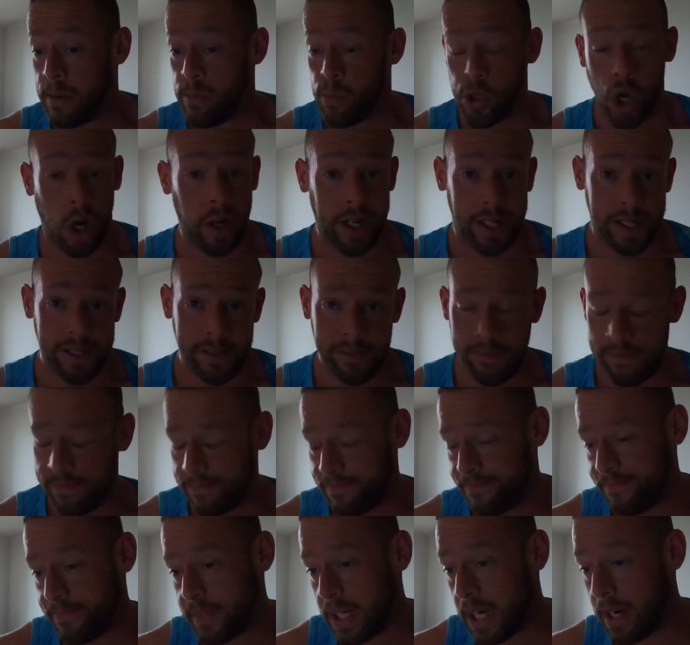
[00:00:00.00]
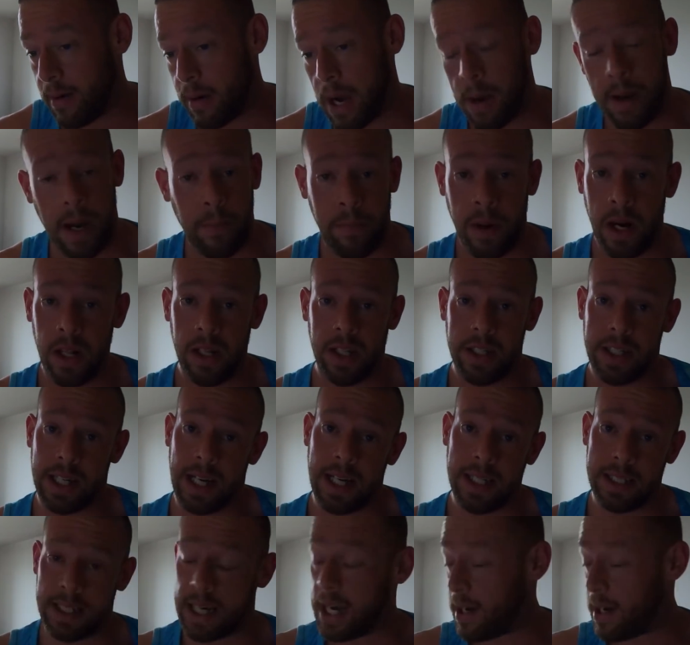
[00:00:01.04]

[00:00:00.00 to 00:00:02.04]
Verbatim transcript: Sorry, I, I apologise.